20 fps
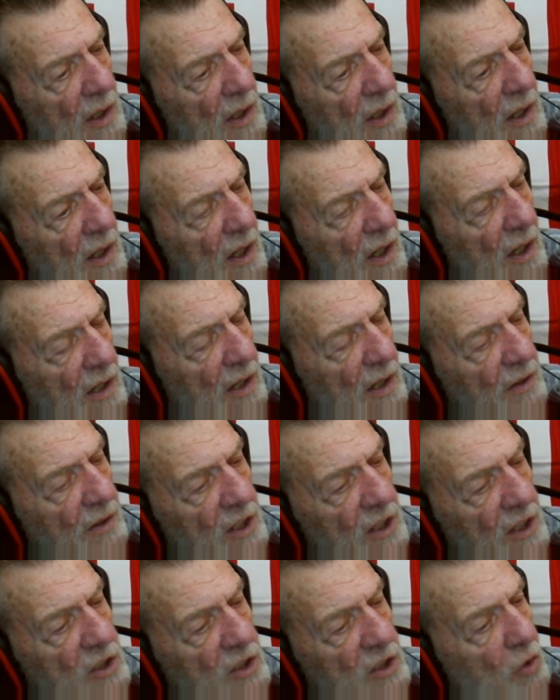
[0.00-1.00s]
And
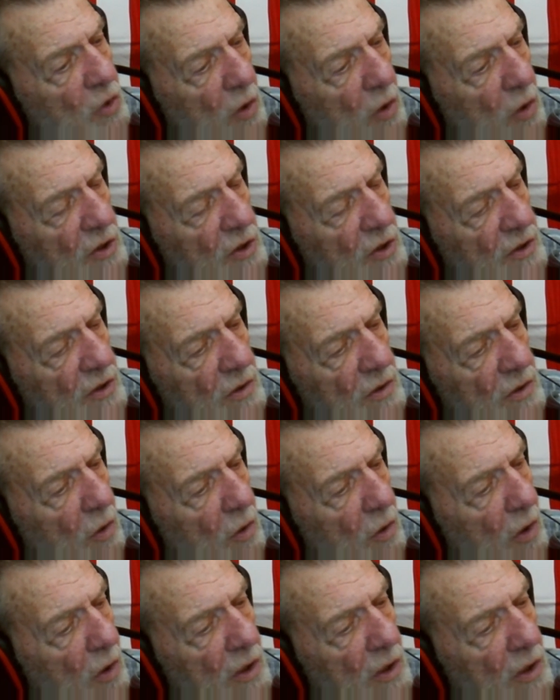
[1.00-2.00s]
this court's
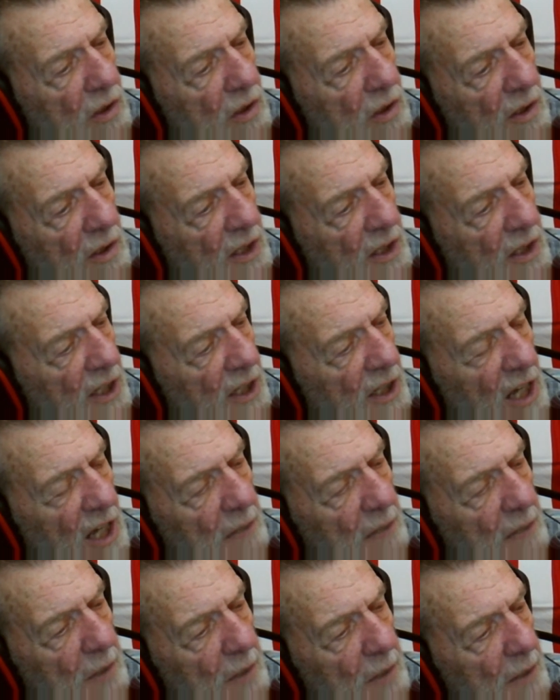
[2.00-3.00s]
order
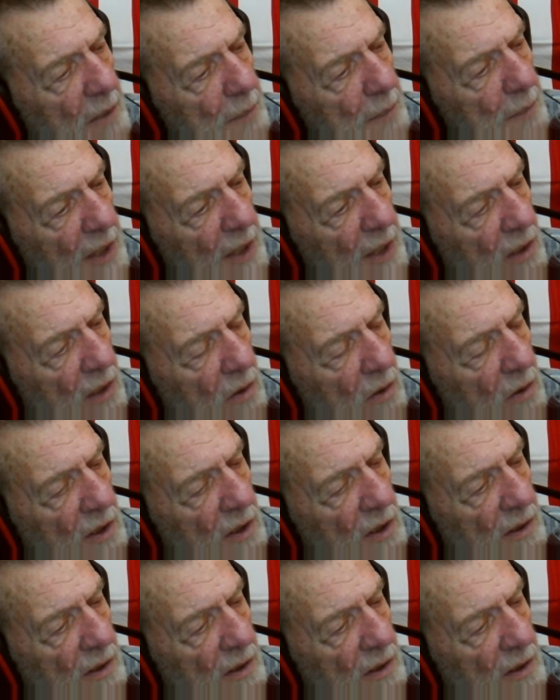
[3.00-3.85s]
cannot be appealed.